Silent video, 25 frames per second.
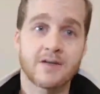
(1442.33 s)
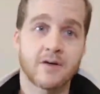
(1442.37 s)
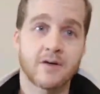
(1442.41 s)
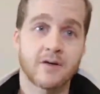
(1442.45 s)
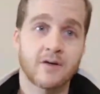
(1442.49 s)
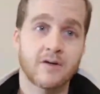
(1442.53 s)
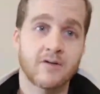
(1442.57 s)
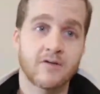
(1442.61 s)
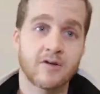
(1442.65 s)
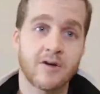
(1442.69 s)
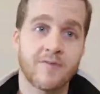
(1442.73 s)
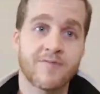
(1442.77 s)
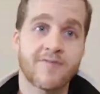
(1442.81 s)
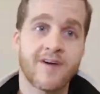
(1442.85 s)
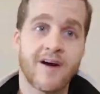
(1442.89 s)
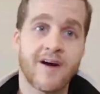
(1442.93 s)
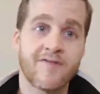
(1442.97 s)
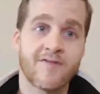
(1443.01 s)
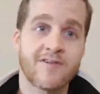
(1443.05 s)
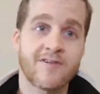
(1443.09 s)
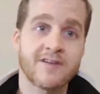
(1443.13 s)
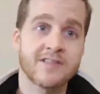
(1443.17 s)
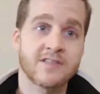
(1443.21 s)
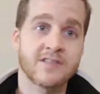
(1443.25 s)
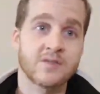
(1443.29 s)
on top
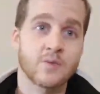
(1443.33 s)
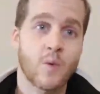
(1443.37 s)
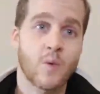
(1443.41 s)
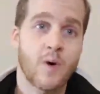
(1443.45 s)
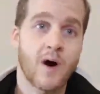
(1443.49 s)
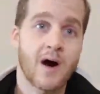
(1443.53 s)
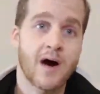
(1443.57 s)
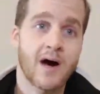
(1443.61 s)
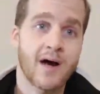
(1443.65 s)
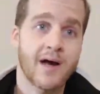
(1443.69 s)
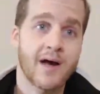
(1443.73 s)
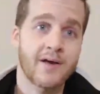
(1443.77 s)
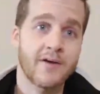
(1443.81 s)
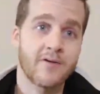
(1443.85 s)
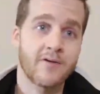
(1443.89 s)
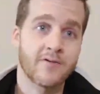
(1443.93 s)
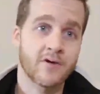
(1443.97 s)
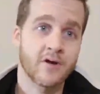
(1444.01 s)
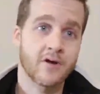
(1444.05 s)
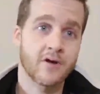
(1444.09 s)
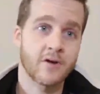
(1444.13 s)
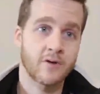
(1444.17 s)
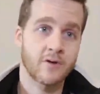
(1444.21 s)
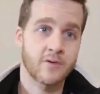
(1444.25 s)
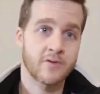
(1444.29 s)
5 reasons why you're
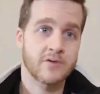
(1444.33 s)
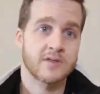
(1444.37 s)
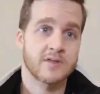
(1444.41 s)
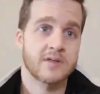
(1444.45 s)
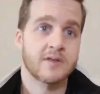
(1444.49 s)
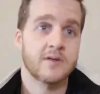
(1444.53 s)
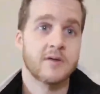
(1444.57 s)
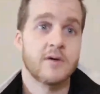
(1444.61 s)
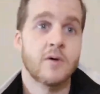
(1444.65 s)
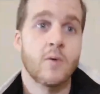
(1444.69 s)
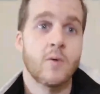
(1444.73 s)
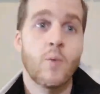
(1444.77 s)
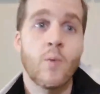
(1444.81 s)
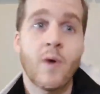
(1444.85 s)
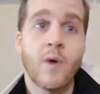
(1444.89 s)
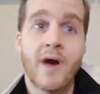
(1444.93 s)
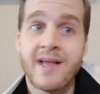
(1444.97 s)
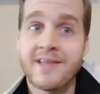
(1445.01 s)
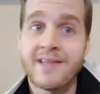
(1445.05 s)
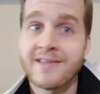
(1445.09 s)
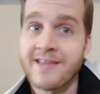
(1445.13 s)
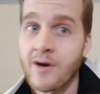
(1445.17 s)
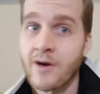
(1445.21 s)
not losing weight.